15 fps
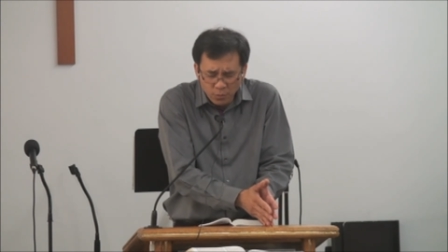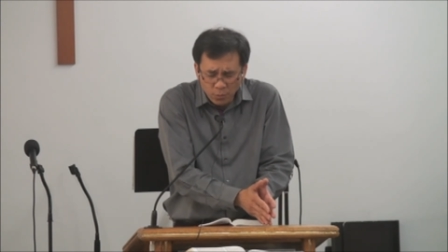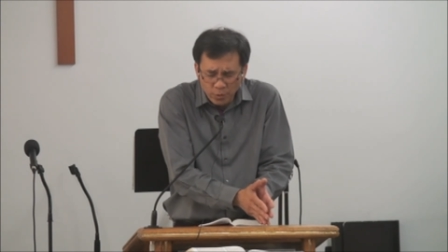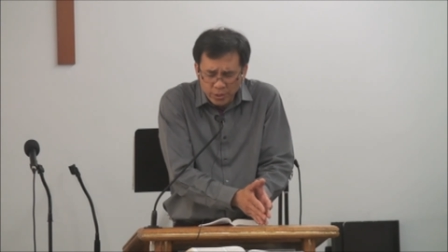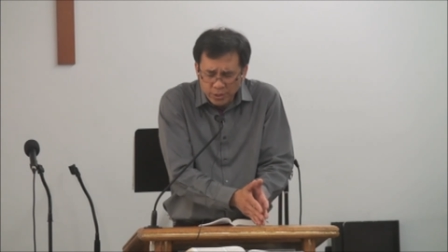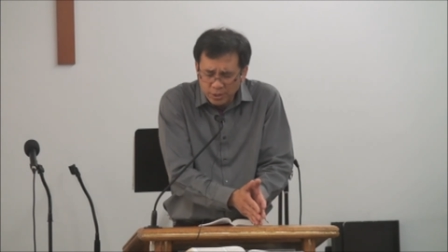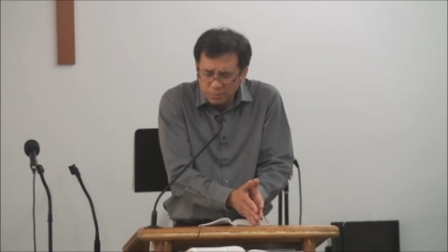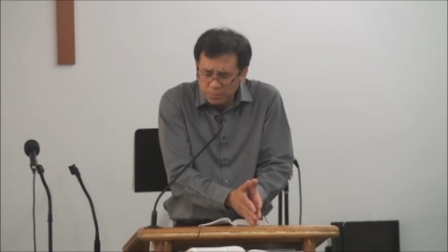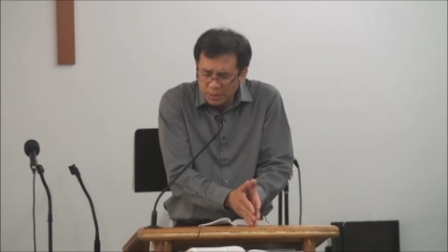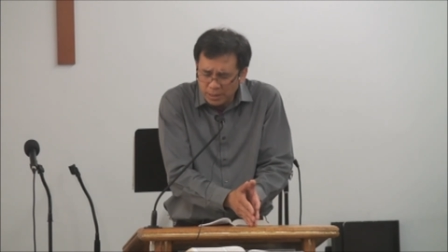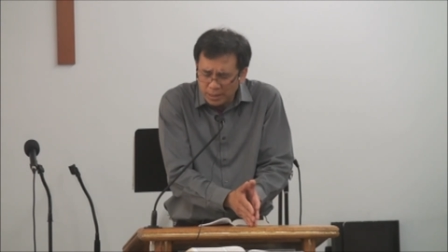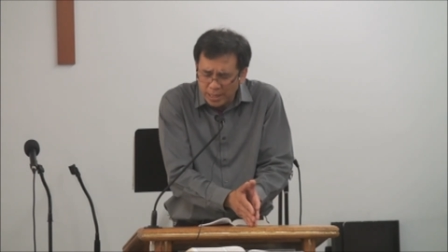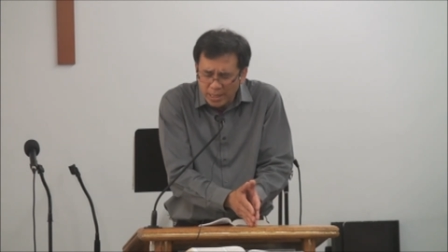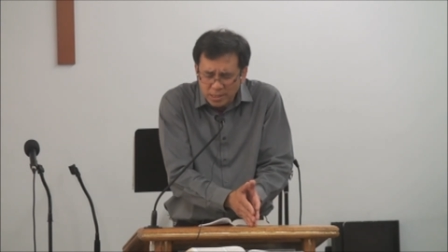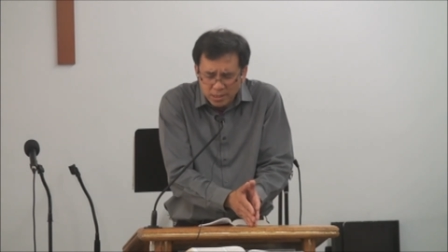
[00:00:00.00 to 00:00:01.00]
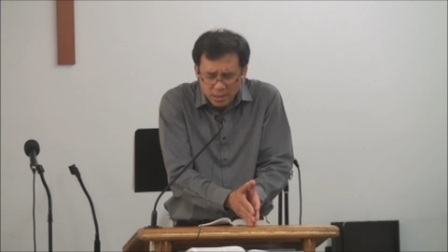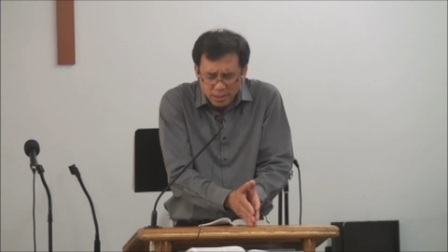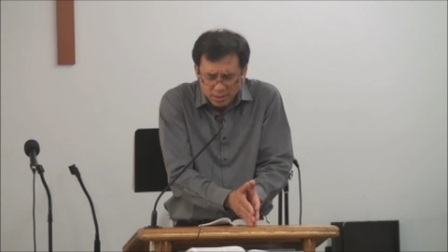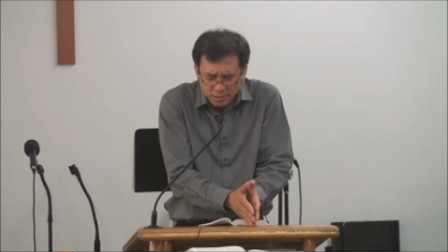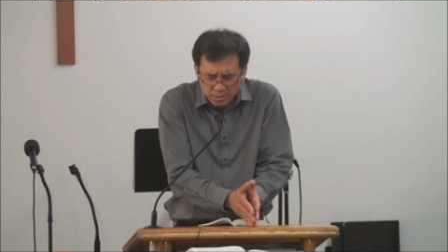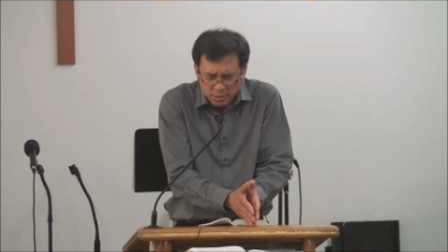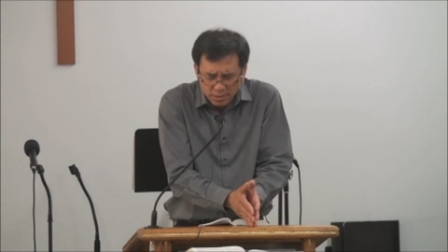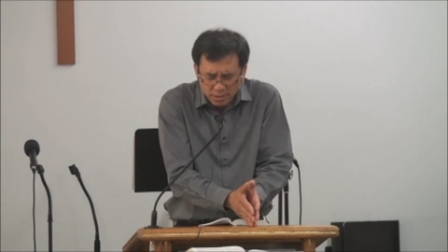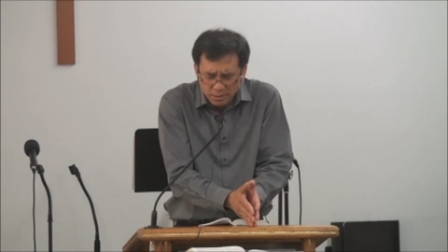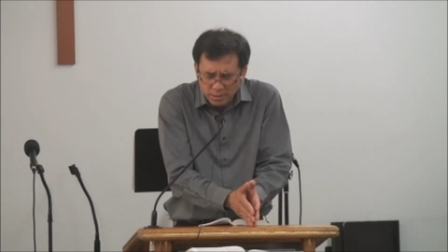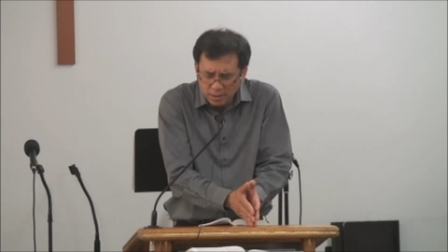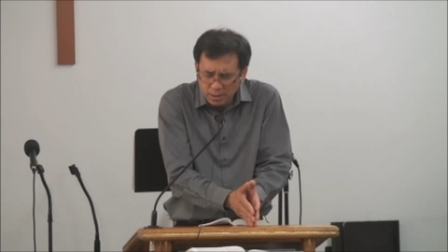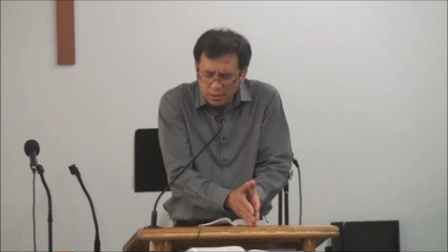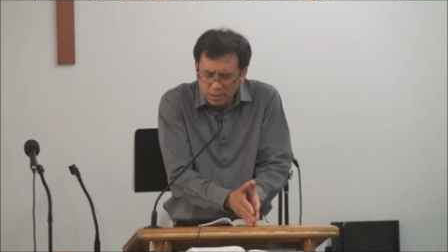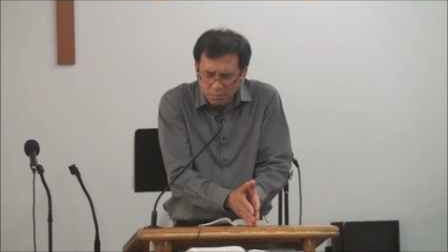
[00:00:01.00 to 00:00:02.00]
whether it be laziness in
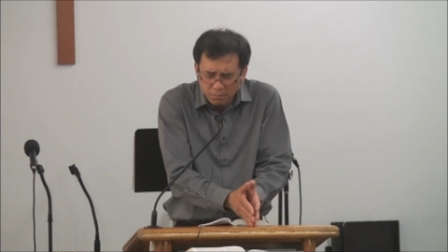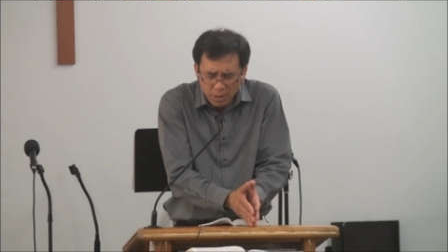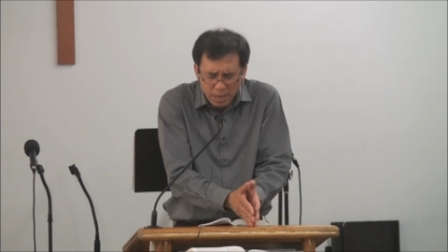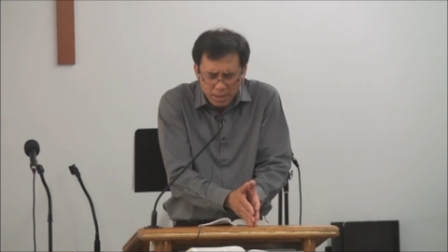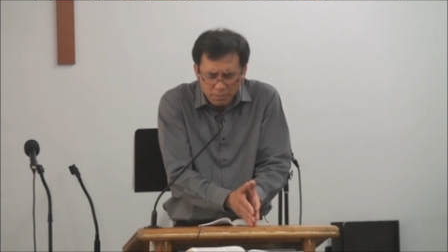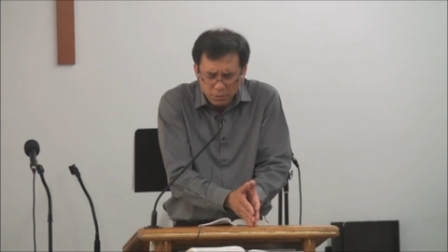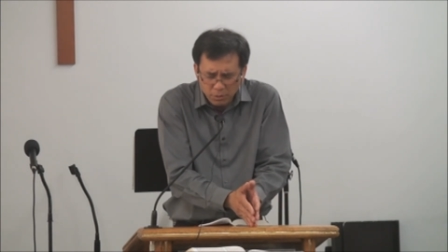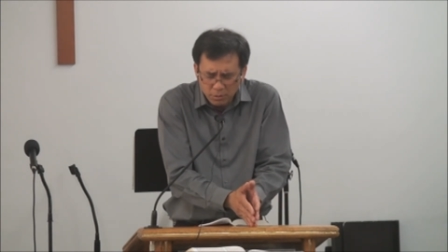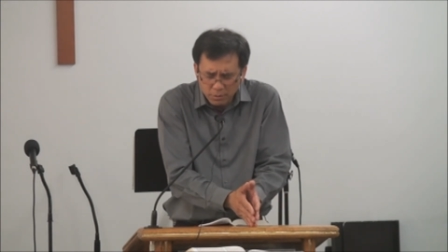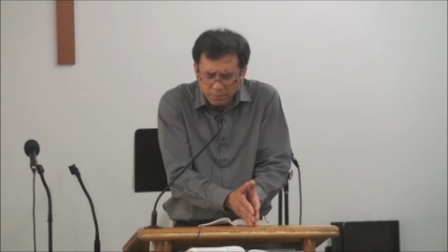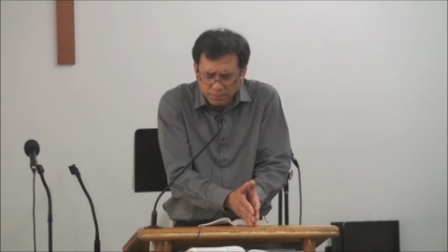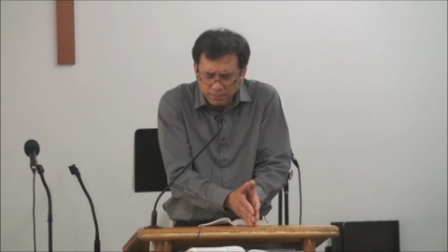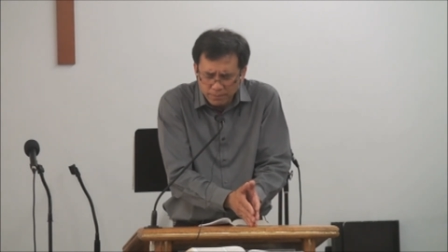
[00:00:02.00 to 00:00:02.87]
reading the Bible,